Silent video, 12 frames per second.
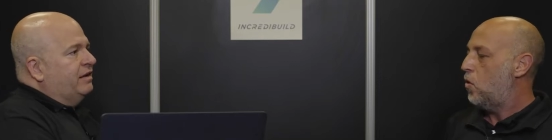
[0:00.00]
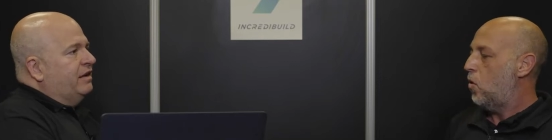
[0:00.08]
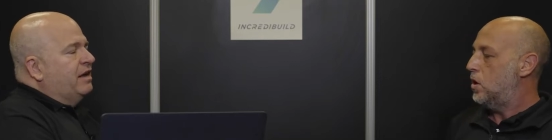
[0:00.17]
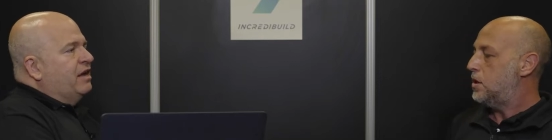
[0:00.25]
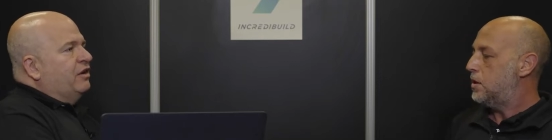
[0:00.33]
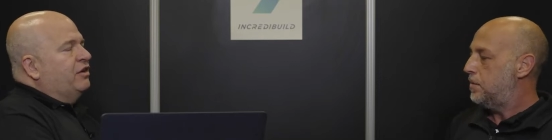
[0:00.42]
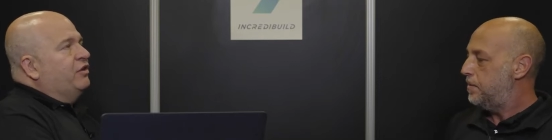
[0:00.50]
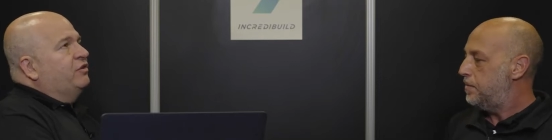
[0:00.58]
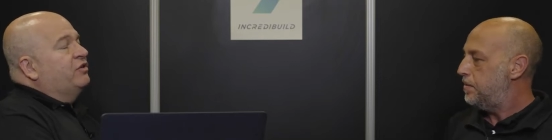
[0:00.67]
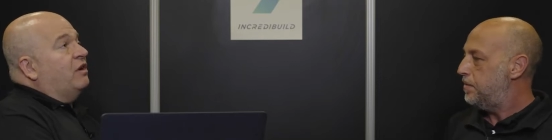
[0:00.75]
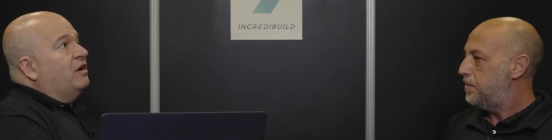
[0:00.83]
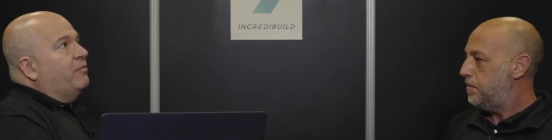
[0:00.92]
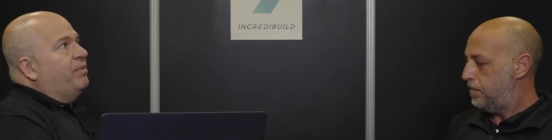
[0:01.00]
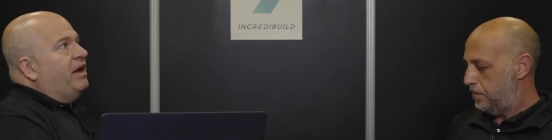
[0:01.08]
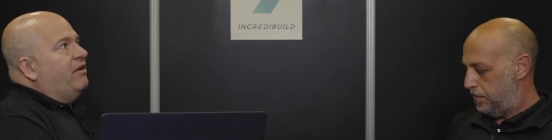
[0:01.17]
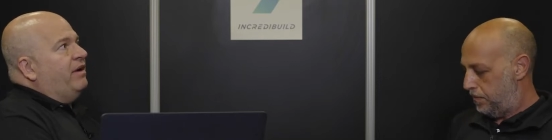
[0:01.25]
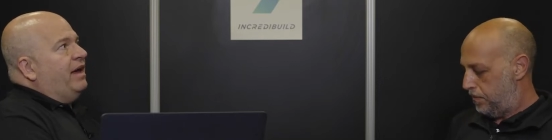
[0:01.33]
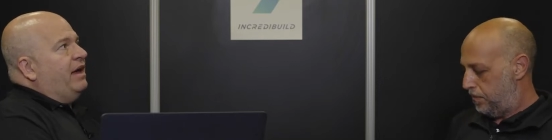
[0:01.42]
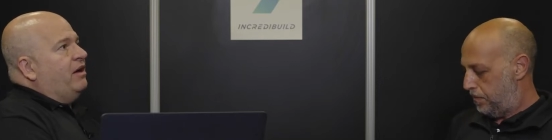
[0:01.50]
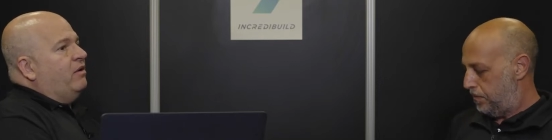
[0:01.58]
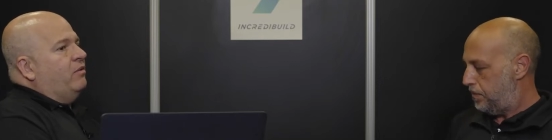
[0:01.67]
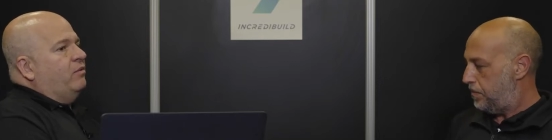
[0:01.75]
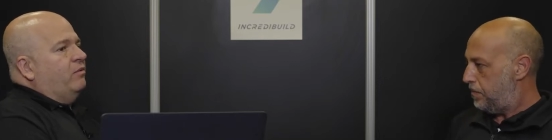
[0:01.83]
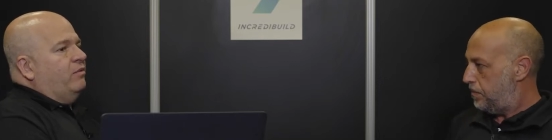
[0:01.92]
Speaker 1: Of course. Can you talk about
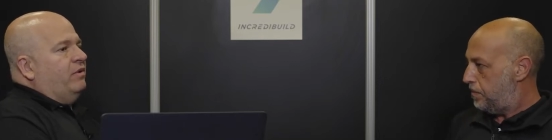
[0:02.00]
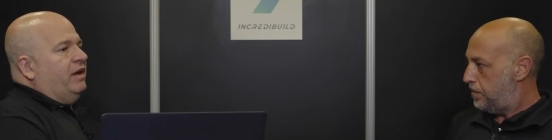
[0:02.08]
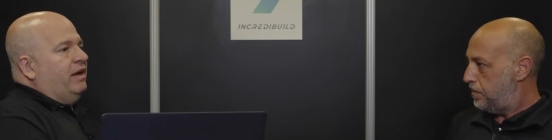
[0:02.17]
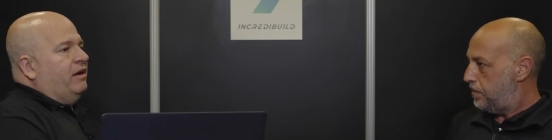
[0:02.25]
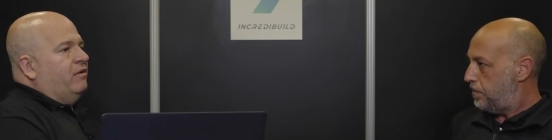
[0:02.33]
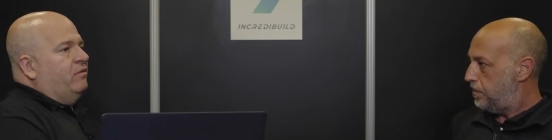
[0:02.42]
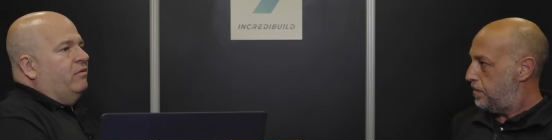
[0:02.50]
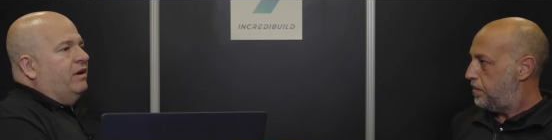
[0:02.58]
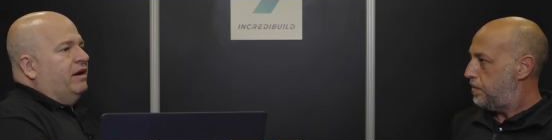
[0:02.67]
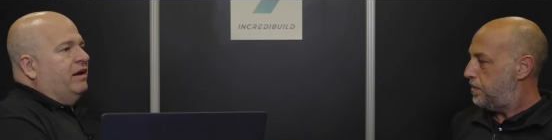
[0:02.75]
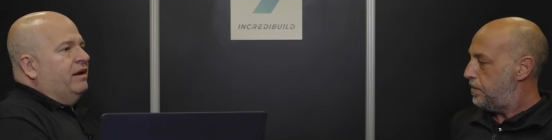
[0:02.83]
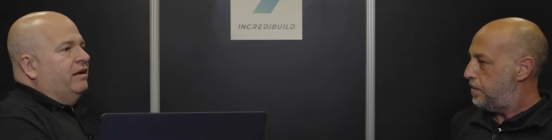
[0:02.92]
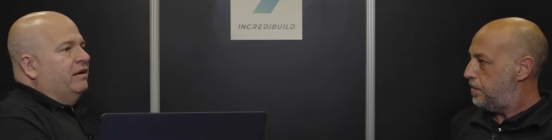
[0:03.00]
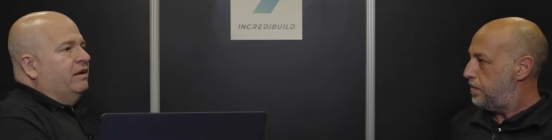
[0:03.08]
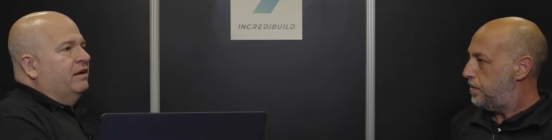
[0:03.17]
how, how uh,